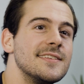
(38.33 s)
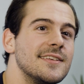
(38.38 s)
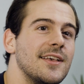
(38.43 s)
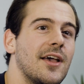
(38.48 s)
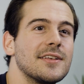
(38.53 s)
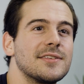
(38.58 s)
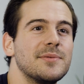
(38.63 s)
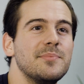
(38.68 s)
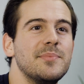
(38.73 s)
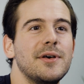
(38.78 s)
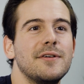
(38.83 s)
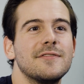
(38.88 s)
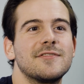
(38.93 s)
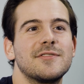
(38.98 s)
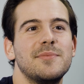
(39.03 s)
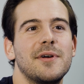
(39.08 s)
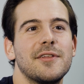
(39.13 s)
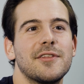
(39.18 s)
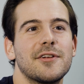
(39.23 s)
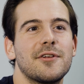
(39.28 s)
see awesome builds
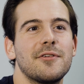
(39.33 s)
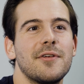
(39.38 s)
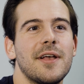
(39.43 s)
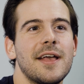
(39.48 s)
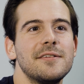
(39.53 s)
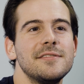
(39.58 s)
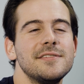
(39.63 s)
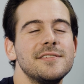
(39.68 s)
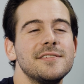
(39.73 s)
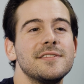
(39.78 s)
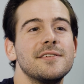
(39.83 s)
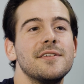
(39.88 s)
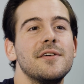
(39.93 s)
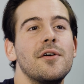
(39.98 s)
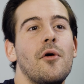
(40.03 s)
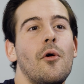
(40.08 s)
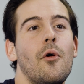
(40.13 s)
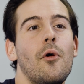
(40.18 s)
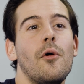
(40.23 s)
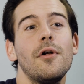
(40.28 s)
from other creators,
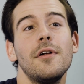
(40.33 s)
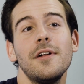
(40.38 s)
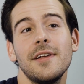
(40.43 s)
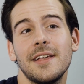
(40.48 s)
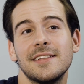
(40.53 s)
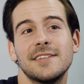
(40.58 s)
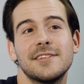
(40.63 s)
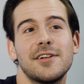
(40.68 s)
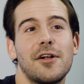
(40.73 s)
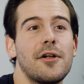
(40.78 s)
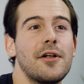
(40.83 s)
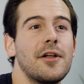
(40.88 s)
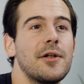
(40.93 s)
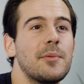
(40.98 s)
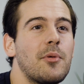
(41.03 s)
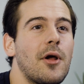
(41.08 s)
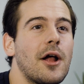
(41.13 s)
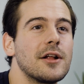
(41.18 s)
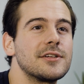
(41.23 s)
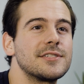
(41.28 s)
or get started on a
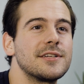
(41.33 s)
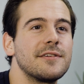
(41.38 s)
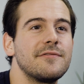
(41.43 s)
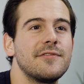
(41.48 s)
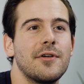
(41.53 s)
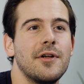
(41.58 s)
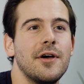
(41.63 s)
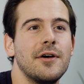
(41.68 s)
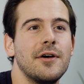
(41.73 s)
project of your